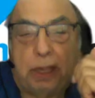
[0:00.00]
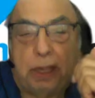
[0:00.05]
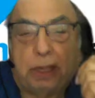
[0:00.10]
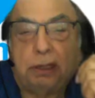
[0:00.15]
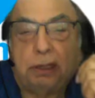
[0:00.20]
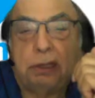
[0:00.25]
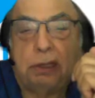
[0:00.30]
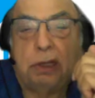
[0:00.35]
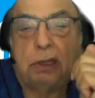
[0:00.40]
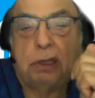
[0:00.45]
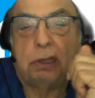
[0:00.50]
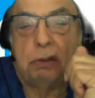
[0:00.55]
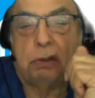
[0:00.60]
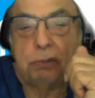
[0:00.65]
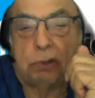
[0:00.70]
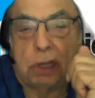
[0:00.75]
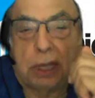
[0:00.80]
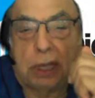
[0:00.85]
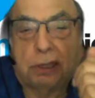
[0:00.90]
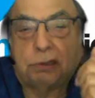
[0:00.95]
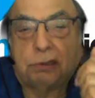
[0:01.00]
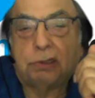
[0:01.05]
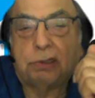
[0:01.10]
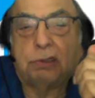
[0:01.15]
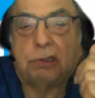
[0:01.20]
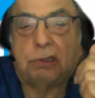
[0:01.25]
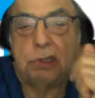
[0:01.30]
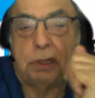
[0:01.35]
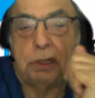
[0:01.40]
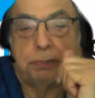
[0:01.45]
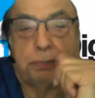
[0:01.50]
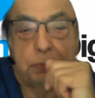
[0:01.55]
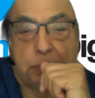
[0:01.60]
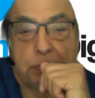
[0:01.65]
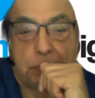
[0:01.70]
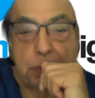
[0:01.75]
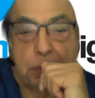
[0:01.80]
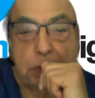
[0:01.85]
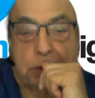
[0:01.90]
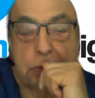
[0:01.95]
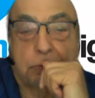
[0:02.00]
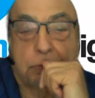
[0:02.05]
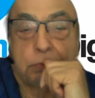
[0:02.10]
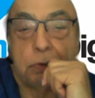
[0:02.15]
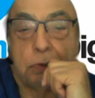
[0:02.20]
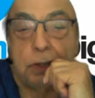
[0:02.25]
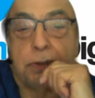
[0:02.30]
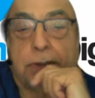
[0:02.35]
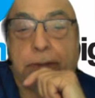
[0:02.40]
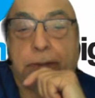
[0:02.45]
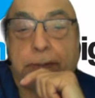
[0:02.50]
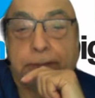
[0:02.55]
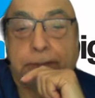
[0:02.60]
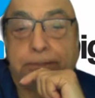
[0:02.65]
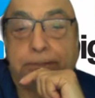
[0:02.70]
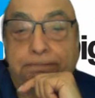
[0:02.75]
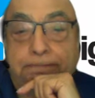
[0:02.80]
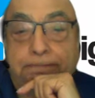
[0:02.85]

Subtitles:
mend your relationship with your brother?